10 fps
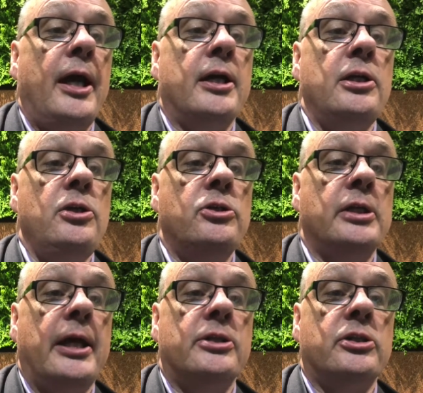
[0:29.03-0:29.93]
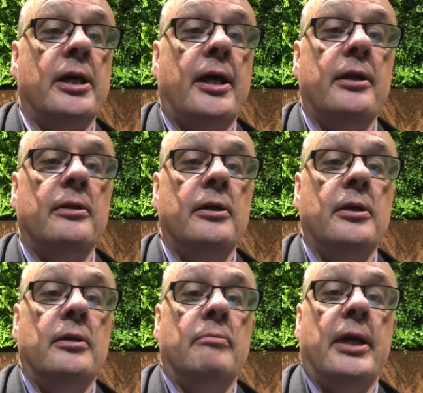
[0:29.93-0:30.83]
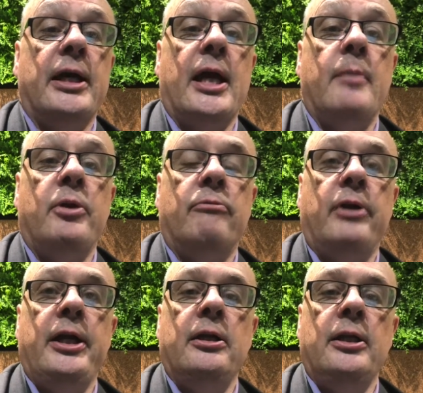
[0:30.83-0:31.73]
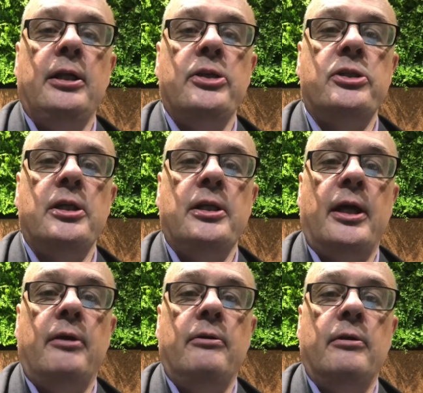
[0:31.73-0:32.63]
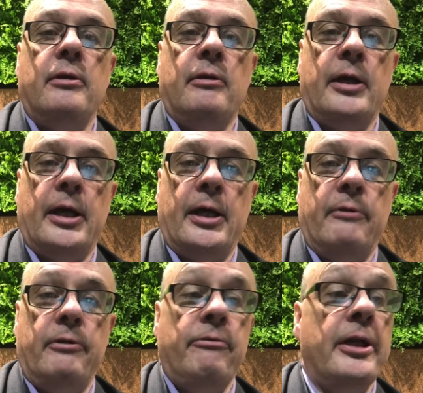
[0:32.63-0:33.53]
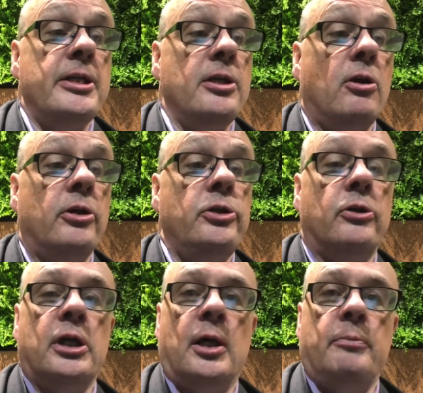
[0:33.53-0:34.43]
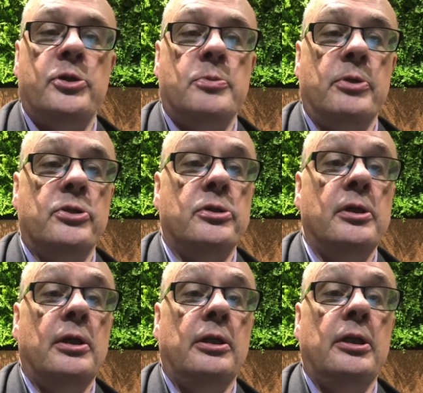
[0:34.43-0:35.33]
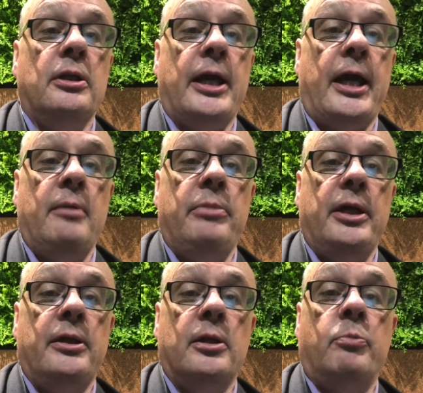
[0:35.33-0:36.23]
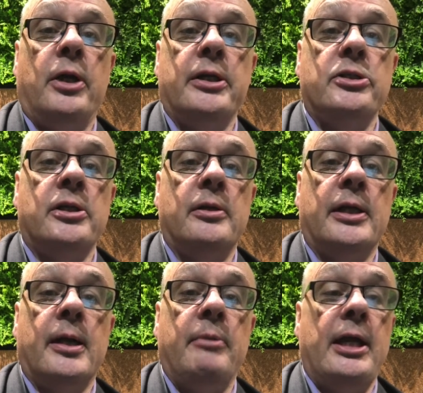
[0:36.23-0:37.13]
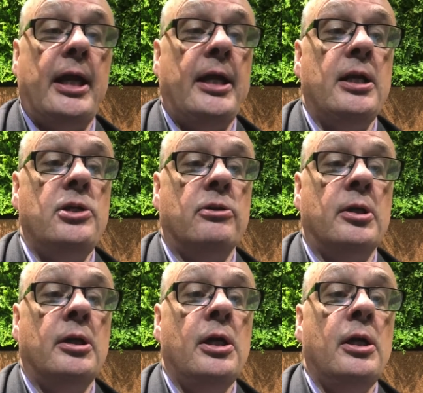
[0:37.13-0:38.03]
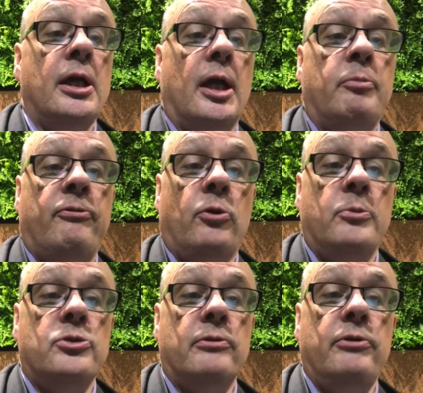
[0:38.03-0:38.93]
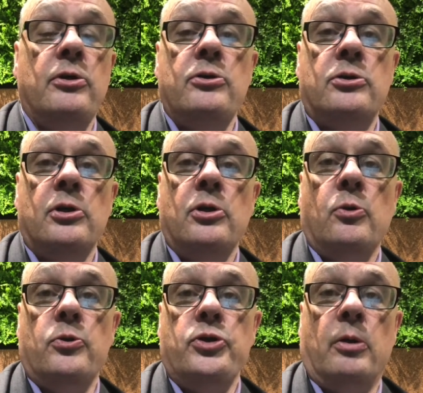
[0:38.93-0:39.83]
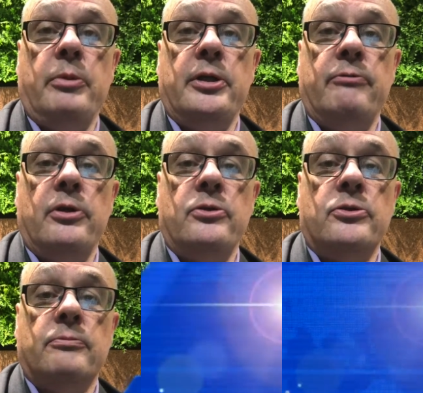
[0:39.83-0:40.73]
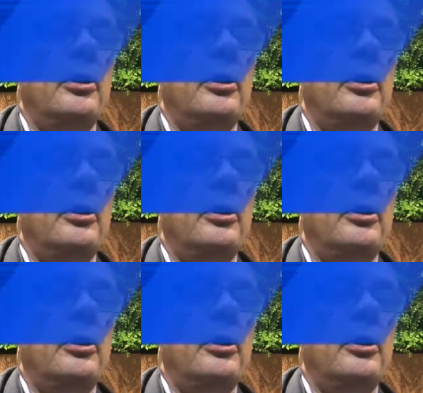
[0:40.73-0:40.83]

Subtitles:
How can you get started? Make a habit of regularly listing and reflecting on your accomplishments, little and big. The practice can come in handy during performance reviews or job interviews.